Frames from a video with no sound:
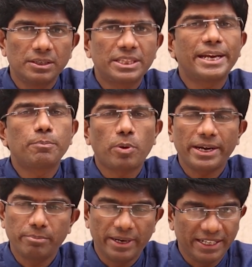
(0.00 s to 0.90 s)

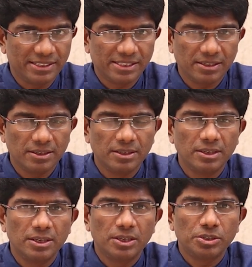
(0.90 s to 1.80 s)
3-point medics.
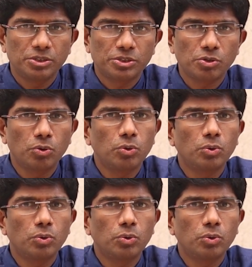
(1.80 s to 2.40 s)
So,